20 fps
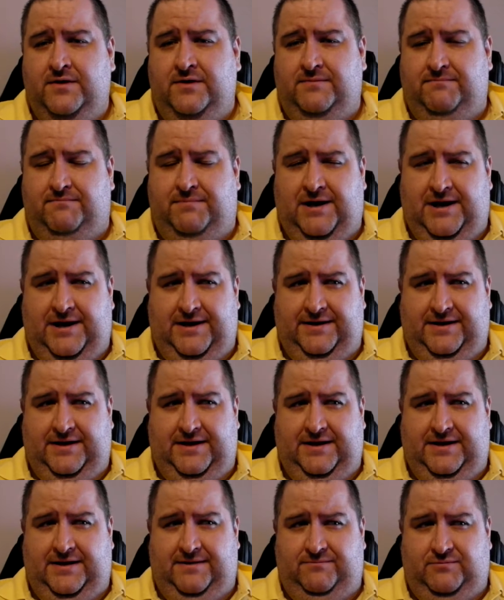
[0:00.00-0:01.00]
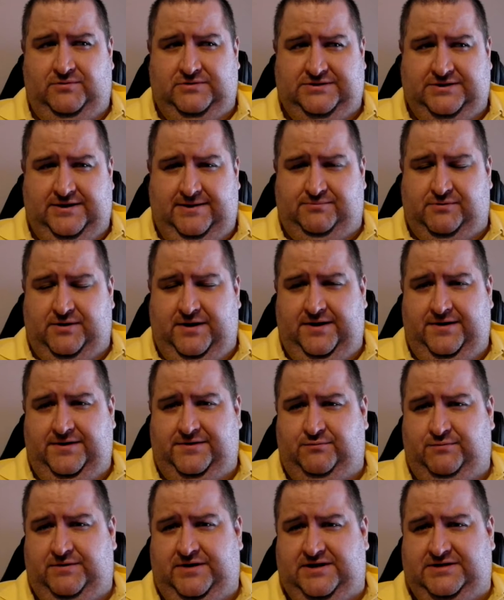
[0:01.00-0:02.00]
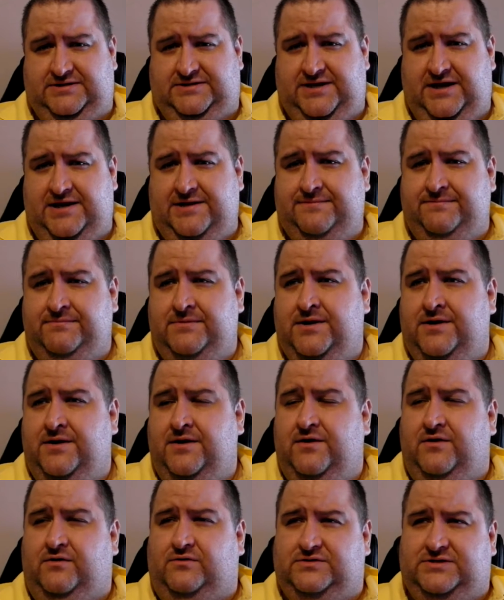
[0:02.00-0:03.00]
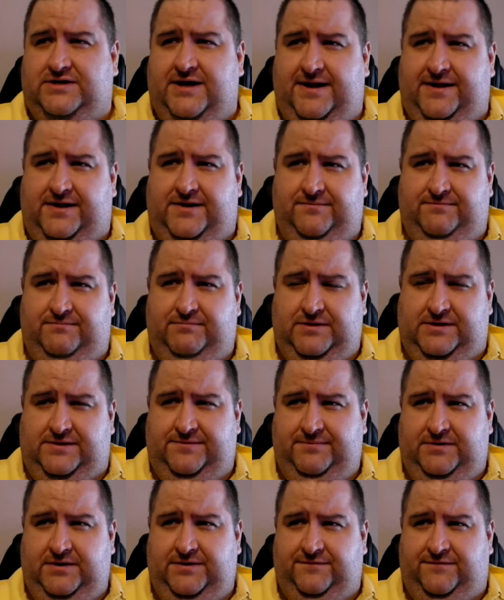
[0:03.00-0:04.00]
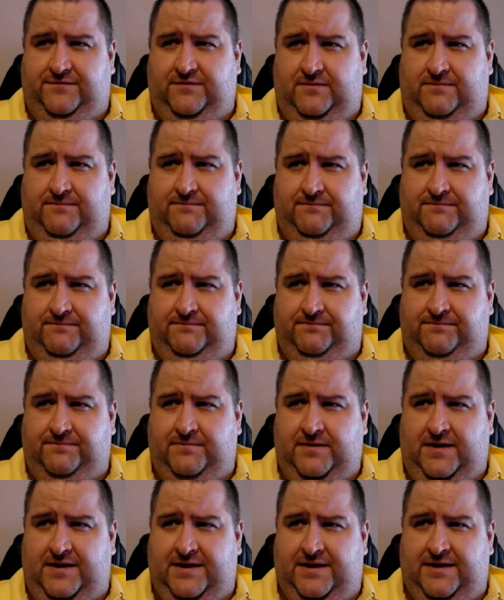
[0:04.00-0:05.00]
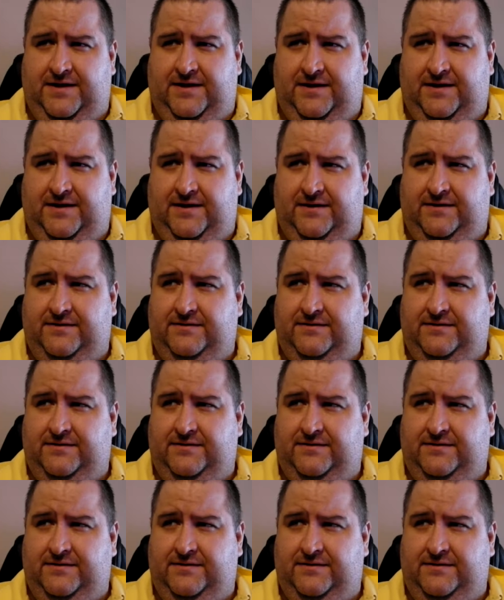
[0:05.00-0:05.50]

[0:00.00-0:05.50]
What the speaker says: But also upgraded to Windows 10. Also had a computer from other